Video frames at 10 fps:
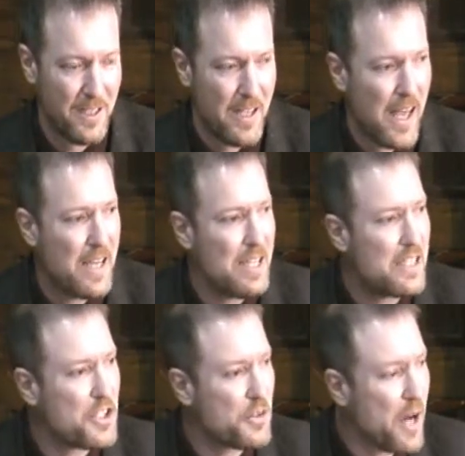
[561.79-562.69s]
And in
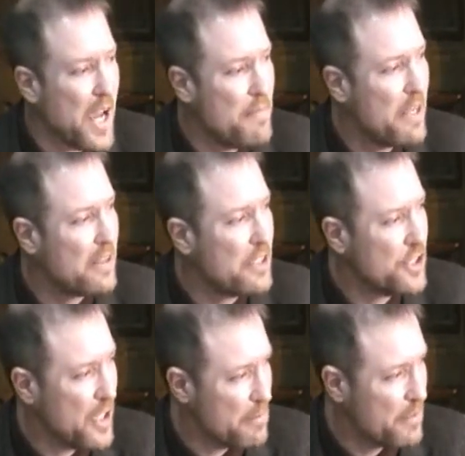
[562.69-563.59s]
describing the
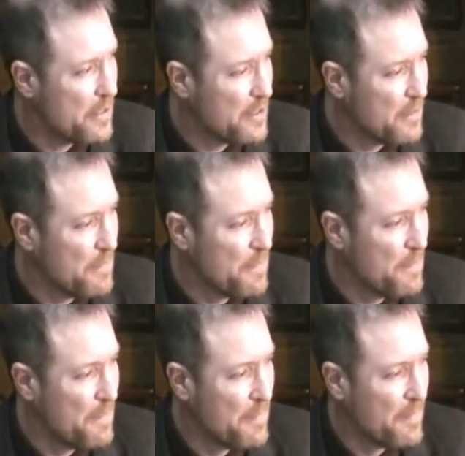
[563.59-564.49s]
ships,
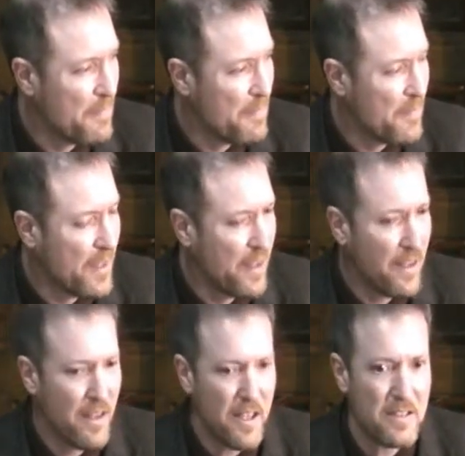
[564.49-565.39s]

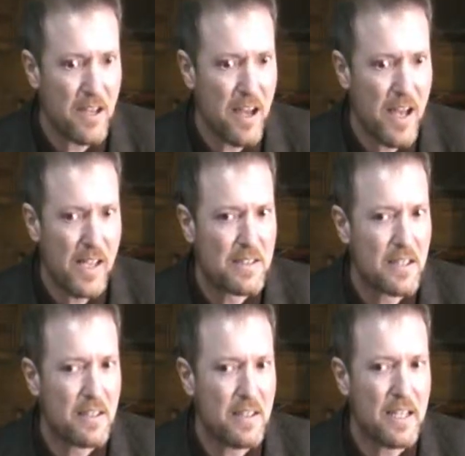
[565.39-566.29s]
his eyes
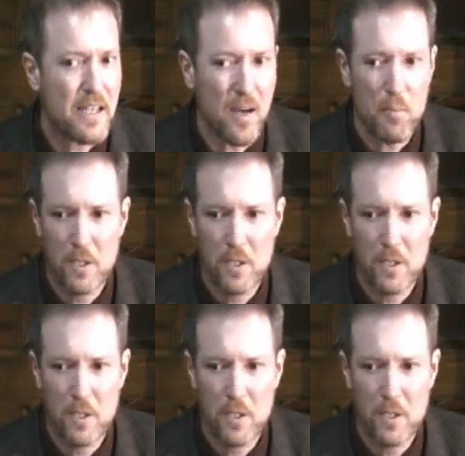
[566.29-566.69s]
lit up.